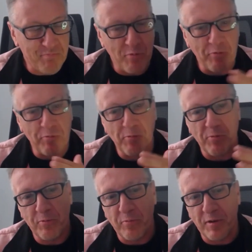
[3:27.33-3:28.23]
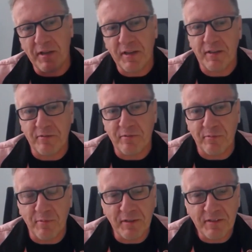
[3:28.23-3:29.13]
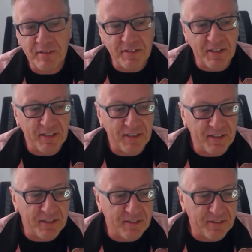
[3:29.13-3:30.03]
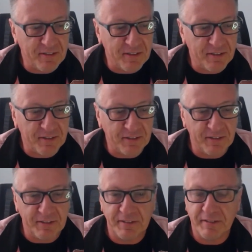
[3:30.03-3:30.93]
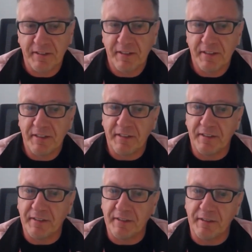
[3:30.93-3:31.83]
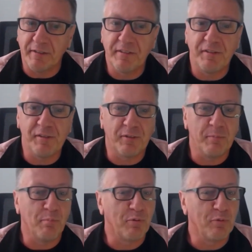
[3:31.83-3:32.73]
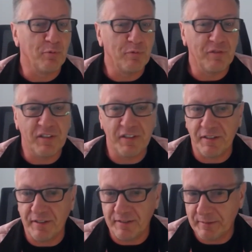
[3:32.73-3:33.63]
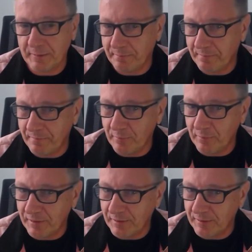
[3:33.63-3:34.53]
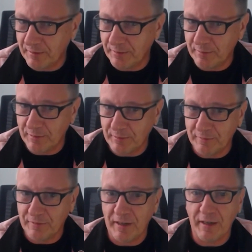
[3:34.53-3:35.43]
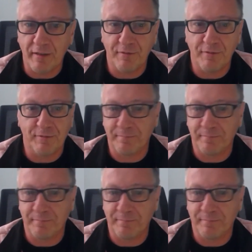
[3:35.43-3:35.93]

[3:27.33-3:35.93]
all the way to one side there is theorem proving, where you sort of have